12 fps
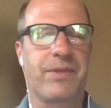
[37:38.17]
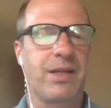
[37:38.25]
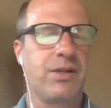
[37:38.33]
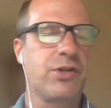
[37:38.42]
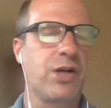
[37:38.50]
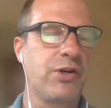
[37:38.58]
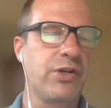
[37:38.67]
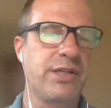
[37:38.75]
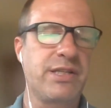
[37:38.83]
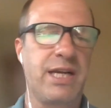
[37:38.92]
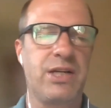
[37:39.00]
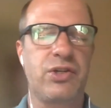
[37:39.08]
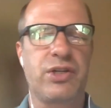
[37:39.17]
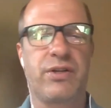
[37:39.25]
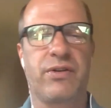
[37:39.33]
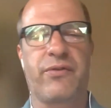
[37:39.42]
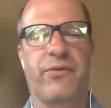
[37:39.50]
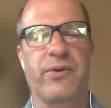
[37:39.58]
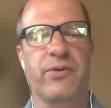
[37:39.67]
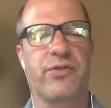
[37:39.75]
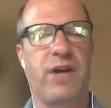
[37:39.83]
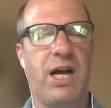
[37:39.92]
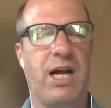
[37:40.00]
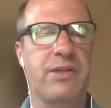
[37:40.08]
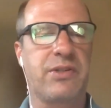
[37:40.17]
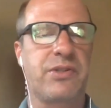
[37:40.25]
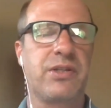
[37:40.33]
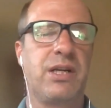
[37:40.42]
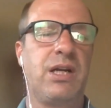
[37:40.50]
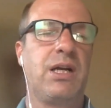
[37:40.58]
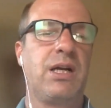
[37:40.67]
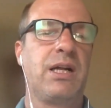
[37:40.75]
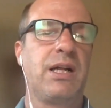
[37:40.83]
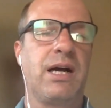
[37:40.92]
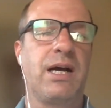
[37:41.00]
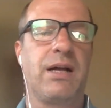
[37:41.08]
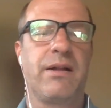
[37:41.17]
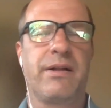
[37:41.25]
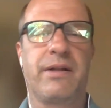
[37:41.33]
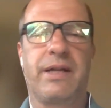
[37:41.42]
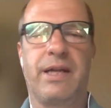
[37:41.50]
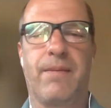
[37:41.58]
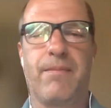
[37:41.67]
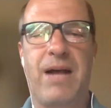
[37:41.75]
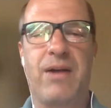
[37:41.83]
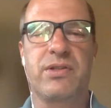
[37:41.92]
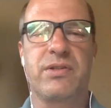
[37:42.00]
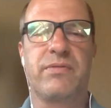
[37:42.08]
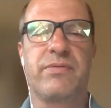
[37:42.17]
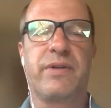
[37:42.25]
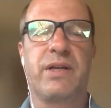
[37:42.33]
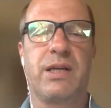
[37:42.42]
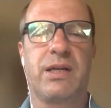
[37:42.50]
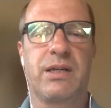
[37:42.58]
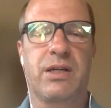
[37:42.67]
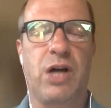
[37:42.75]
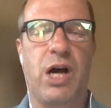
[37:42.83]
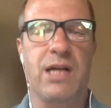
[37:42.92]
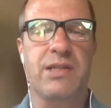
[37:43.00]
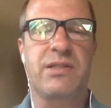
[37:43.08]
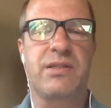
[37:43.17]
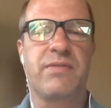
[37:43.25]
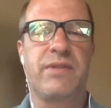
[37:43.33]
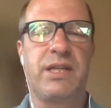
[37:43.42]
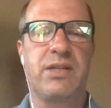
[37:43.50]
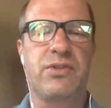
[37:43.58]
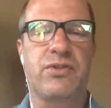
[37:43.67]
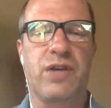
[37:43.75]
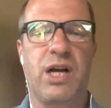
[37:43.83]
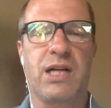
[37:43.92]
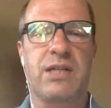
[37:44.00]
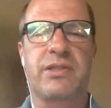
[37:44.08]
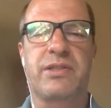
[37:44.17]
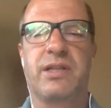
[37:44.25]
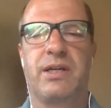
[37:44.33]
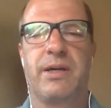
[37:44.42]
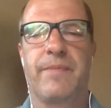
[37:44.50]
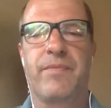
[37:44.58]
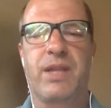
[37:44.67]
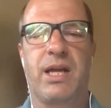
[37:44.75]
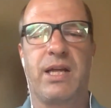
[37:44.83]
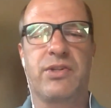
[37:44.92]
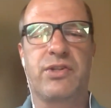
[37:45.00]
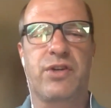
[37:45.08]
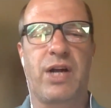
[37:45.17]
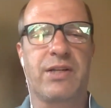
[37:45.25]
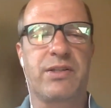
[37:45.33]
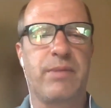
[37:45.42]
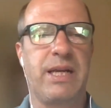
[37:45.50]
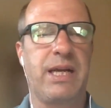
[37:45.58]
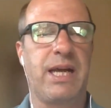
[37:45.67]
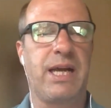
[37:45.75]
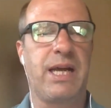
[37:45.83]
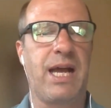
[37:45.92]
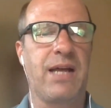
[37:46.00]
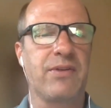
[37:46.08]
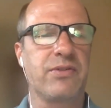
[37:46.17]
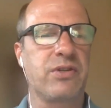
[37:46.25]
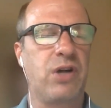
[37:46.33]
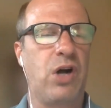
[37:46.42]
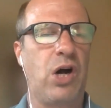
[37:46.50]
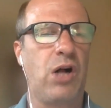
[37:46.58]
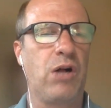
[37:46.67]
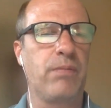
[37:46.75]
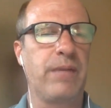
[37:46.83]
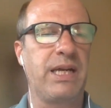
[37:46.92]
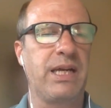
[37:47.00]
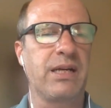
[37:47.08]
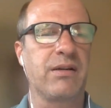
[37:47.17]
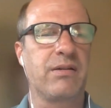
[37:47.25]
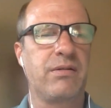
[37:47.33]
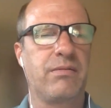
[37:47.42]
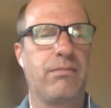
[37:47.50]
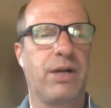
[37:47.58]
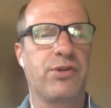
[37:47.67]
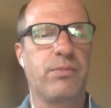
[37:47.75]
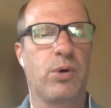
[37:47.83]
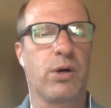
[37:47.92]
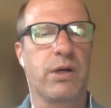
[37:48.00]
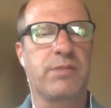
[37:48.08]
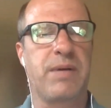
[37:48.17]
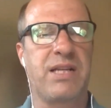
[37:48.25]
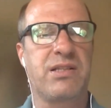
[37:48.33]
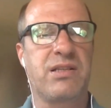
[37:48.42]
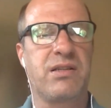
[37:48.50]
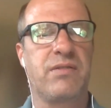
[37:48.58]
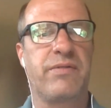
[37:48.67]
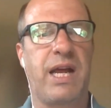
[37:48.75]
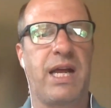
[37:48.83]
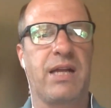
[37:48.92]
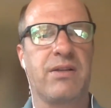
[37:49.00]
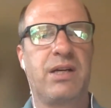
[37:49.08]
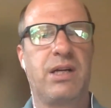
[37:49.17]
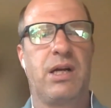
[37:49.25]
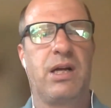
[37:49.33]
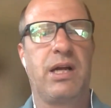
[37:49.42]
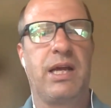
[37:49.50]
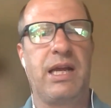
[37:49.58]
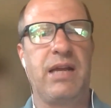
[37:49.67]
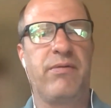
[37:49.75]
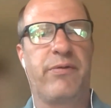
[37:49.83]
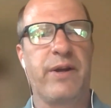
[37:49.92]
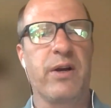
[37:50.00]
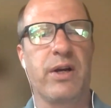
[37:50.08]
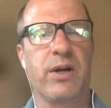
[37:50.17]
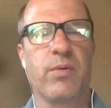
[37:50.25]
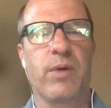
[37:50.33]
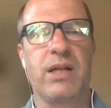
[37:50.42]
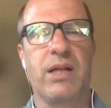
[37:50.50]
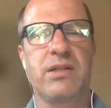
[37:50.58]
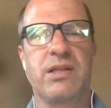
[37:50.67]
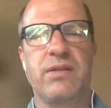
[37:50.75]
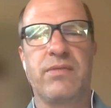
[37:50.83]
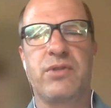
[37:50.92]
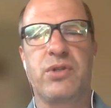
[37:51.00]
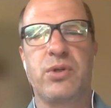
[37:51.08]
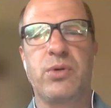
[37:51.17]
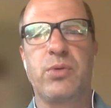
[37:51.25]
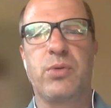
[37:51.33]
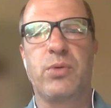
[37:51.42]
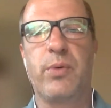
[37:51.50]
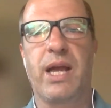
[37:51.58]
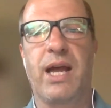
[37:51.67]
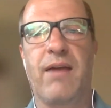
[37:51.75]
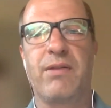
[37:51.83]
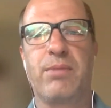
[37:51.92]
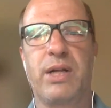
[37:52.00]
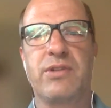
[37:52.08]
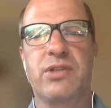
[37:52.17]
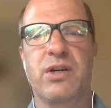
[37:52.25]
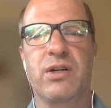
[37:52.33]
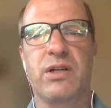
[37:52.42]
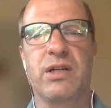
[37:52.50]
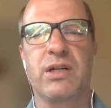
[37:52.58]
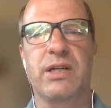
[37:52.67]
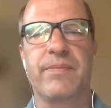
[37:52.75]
charging stations for trucks, the amount of cost of these trucks, it strikes me as all being much more expensive and inferior relative to what we have in place currently.